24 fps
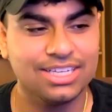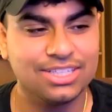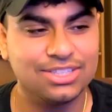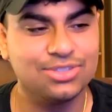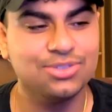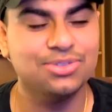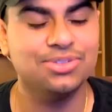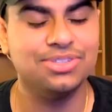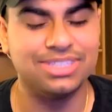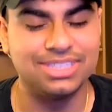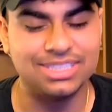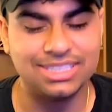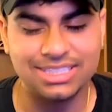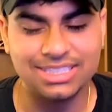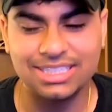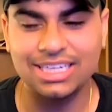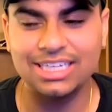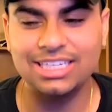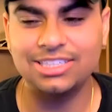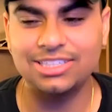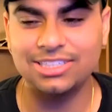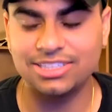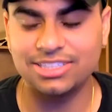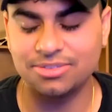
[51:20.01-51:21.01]
Dude,
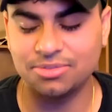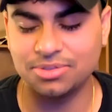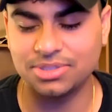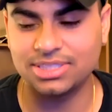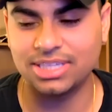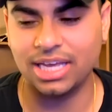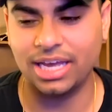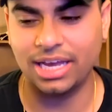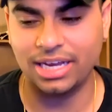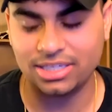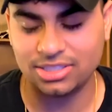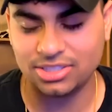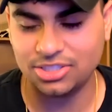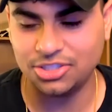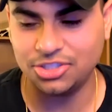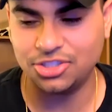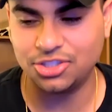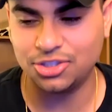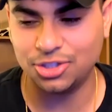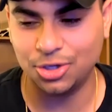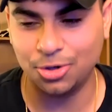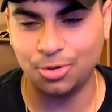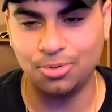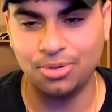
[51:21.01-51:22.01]
Linsanity was actually
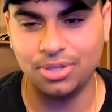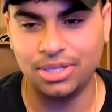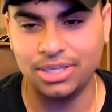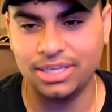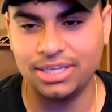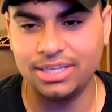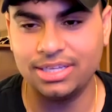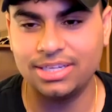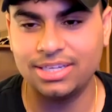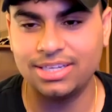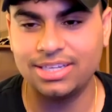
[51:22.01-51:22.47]
so lit.